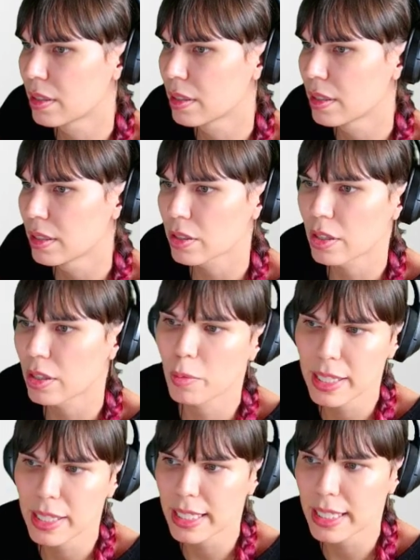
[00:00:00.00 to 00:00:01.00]
So I
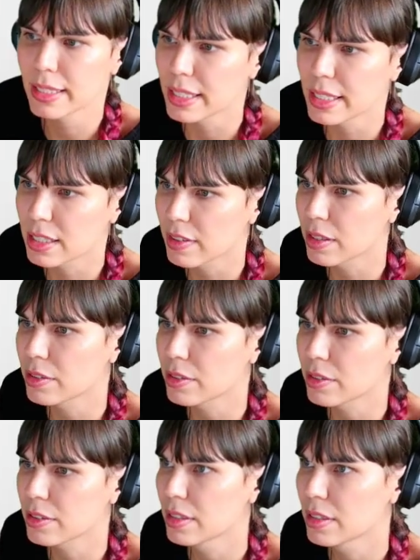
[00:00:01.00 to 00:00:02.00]
replace each of
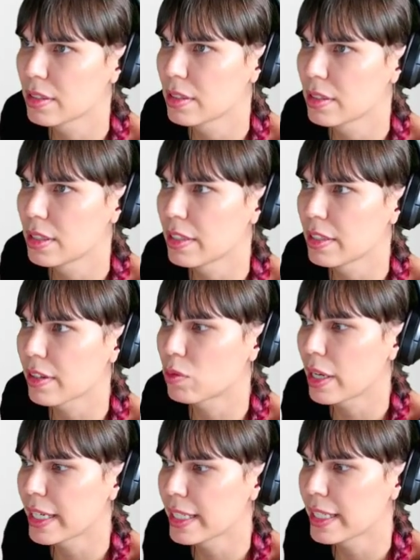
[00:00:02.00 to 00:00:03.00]
those, and if I
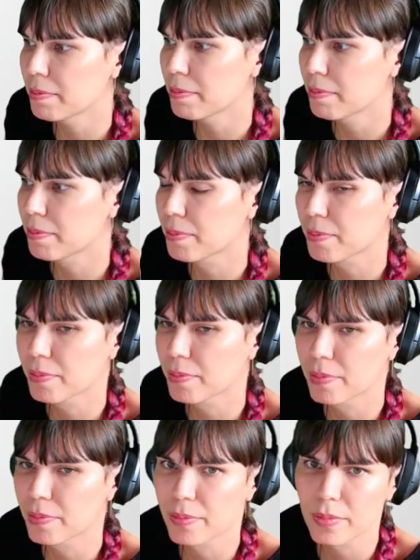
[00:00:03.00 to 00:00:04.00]
run it,
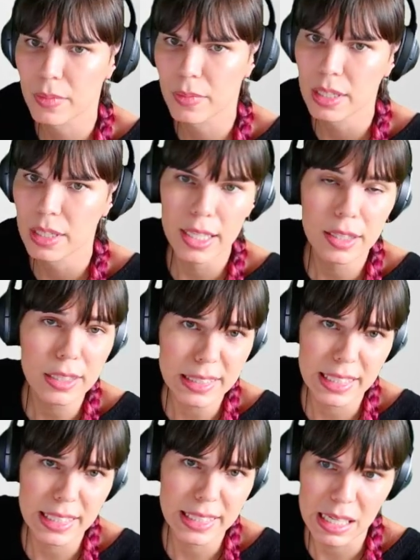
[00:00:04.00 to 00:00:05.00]
it looks
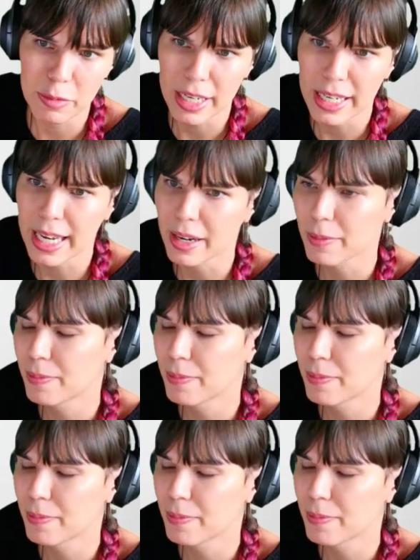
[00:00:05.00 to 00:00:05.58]
the same right now.